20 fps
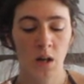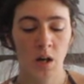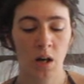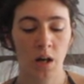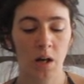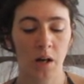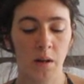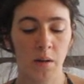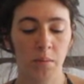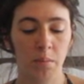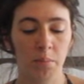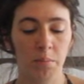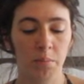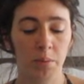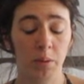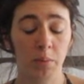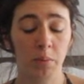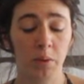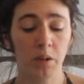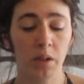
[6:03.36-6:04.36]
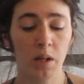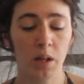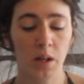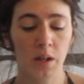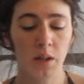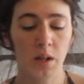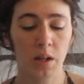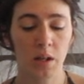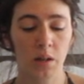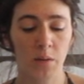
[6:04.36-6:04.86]
But really, I
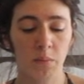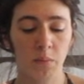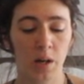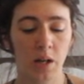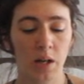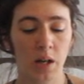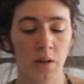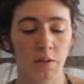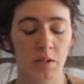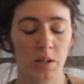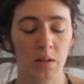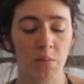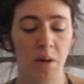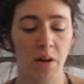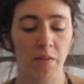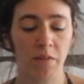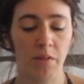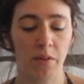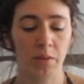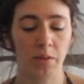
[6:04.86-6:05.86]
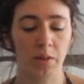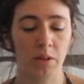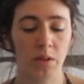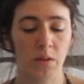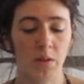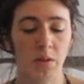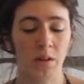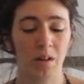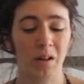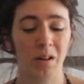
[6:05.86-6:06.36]
think that right now it's about following
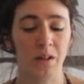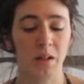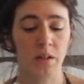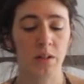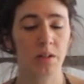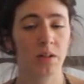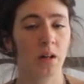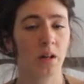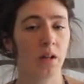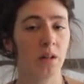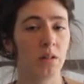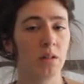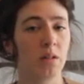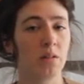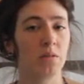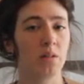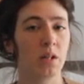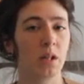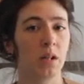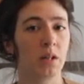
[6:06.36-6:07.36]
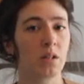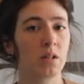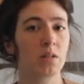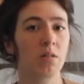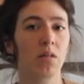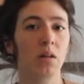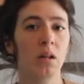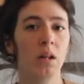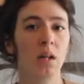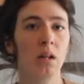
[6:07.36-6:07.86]
your heart into unknown
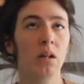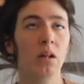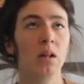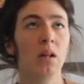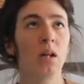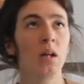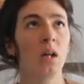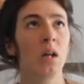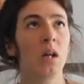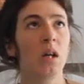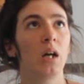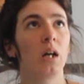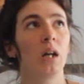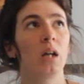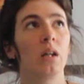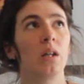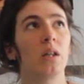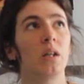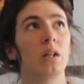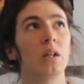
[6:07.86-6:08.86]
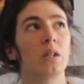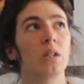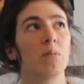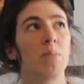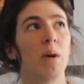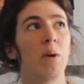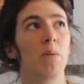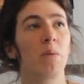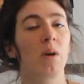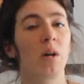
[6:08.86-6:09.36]
territory. And I think it's
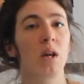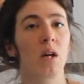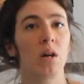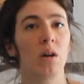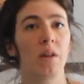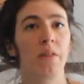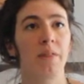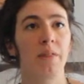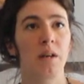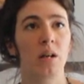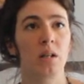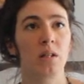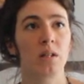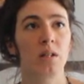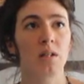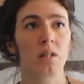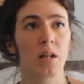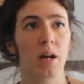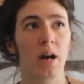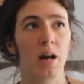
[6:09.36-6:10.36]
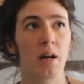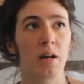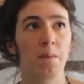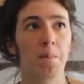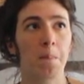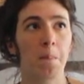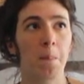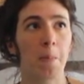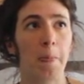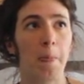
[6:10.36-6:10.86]
about working on things that,
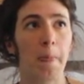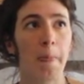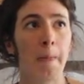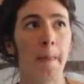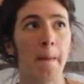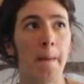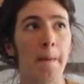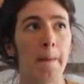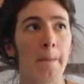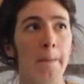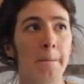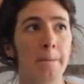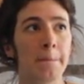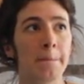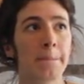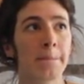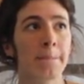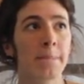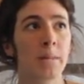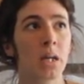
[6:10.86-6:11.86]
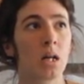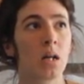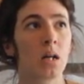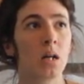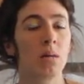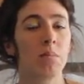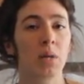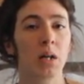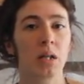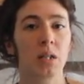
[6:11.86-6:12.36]

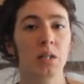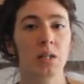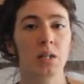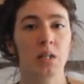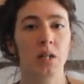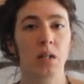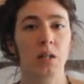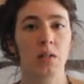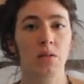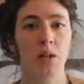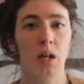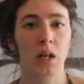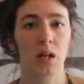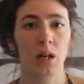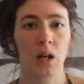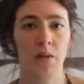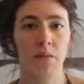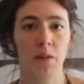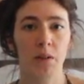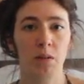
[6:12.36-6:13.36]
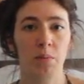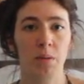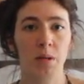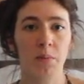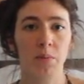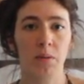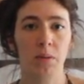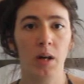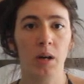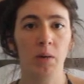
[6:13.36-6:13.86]
I'm not going to say you can't have other
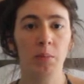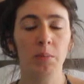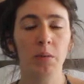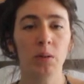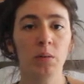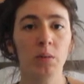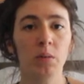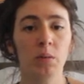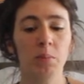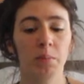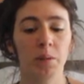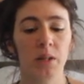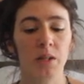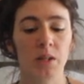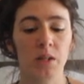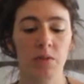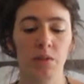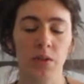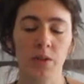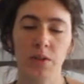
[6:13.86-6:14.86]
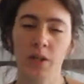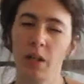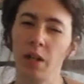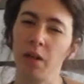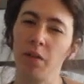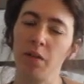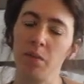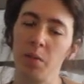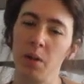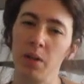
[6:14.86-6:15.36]
people help you, but this feels like
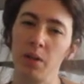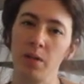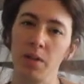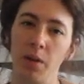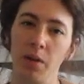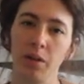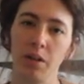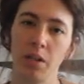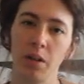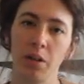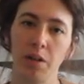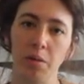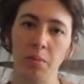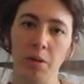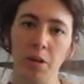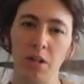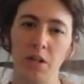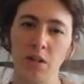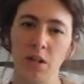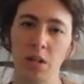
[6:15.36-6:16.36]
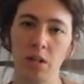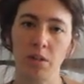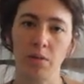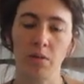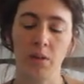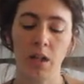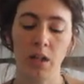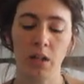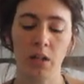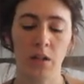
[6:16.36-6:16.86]
a solitary project,
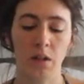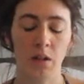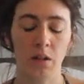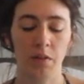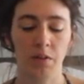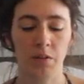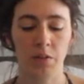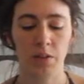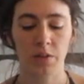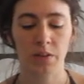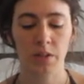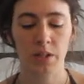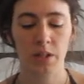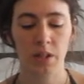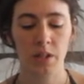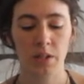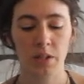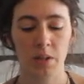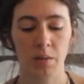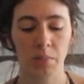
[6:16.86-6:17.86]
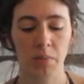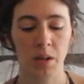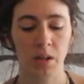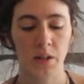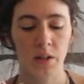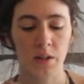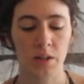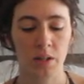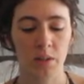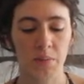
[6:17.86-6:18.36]
right? It feels like something
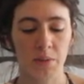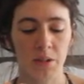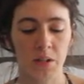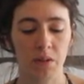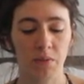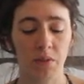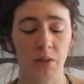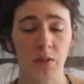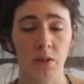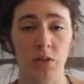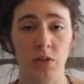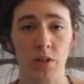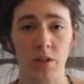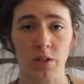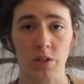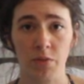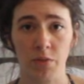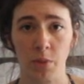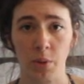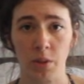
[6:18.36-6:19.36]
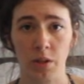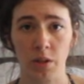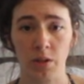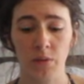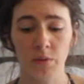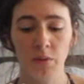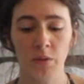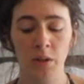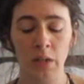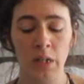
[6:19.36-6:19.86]
that is specifically just for
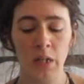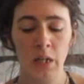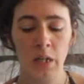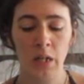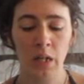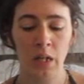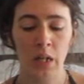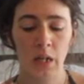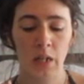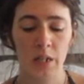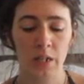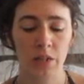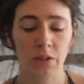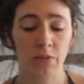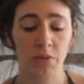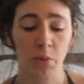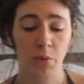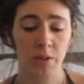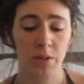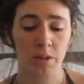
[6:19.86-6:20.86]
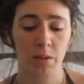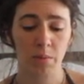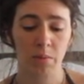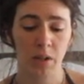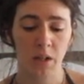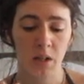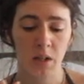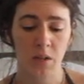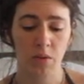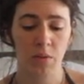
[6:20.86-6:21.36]
you. And it's for
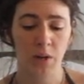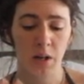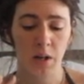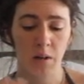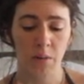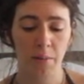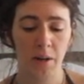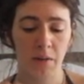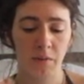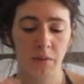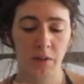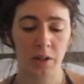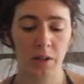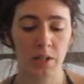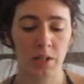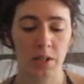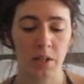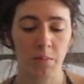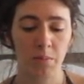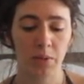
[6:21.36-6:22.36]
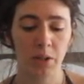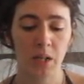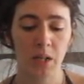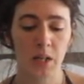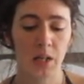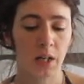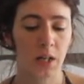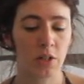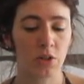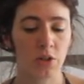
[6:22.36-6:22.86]
something that you care about very deeply.
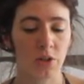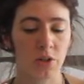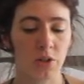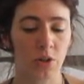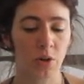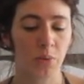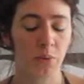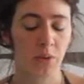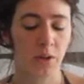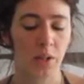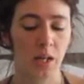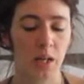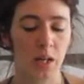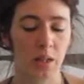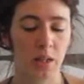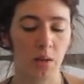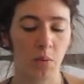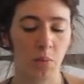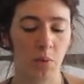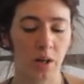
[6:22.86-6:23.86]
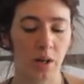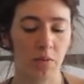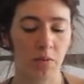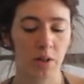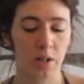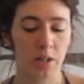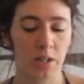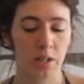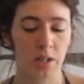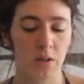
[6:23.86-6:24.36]
And I just don't think that whatever
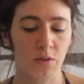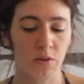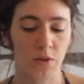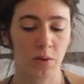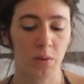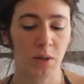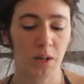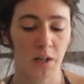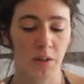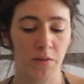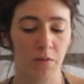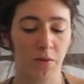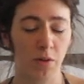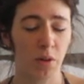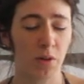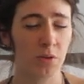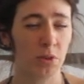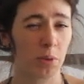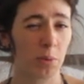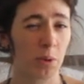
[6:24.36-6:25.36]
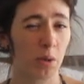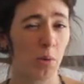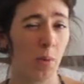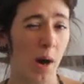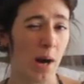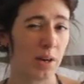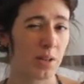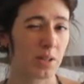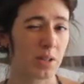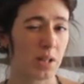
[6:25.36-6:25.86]
it is that you're doing, it involves or
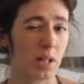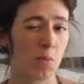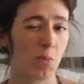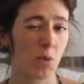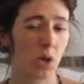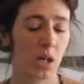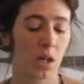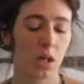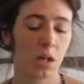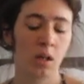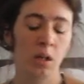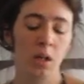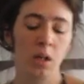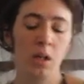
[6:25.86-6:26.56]
requires teamwork.